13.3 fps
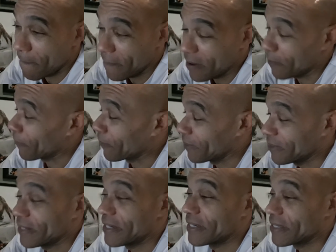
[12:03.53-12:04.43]
It
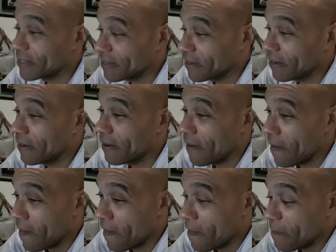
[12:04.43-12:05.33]
really is.
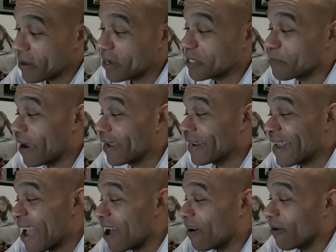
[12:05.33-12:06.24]
Because by
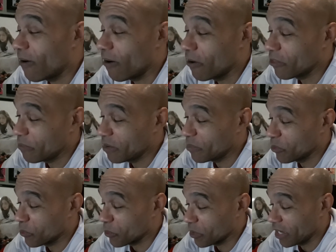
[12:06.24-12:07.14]
now, all the people
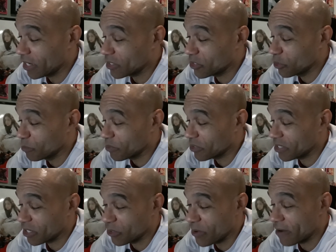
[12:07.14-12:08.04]
who were like super
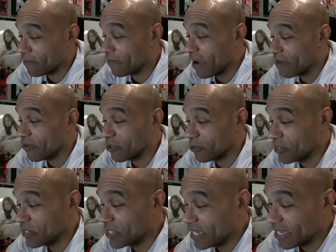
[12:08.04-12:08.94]
sick who had 5 other
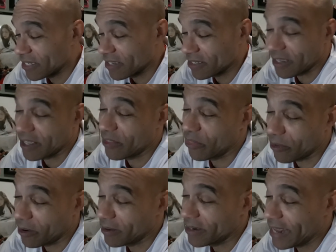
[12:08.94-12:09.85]
diseases, like they're
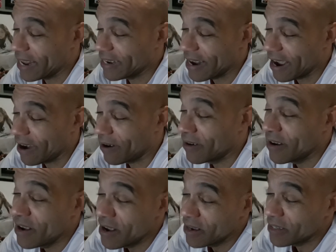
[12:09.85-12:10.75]
all dead now.
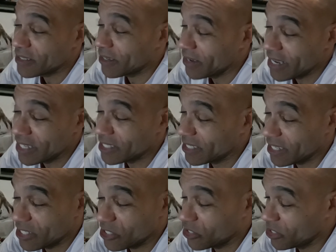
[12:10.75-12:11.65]
So it's
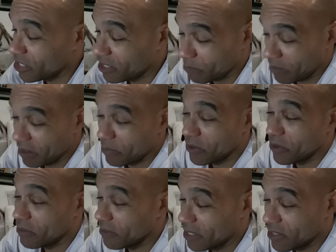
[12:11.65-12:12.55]
just
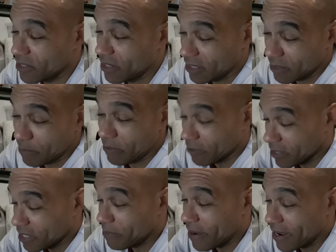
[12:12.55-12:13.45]
people. It's
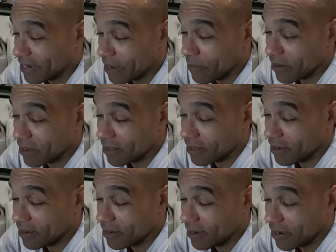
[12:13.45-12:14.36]
really a pandemic of
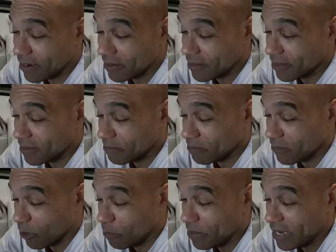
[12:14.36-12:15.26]
the
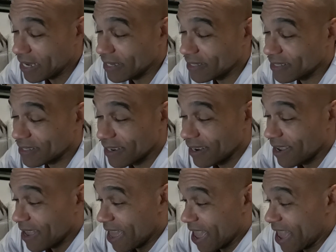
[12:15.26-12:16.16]
obese,
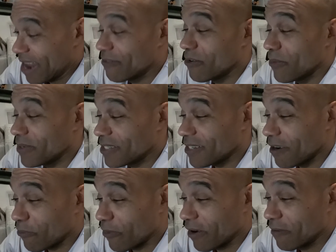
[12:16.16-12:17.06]
and everyone's
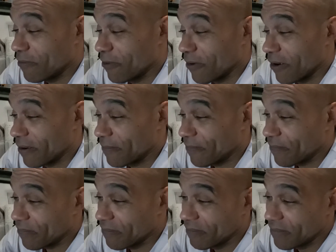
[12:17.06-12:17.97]
suffering for it.
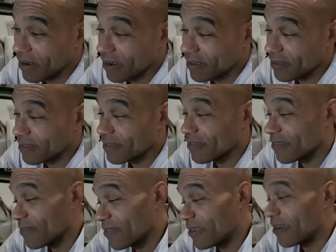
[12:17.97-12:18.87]
But
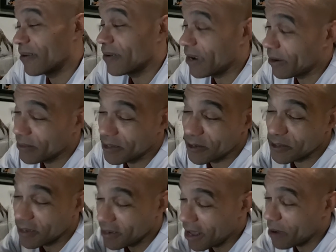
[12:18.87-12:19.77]
there's
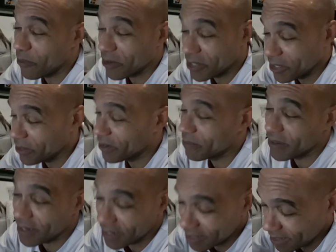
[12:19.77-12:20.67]
a lot more to it
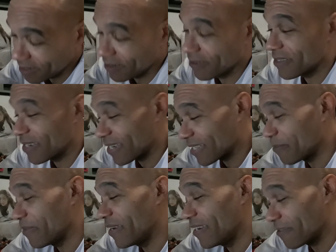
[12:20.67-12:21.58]
because you got the
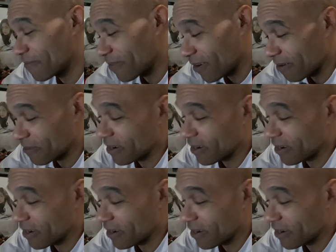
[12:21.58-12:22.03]
media involved.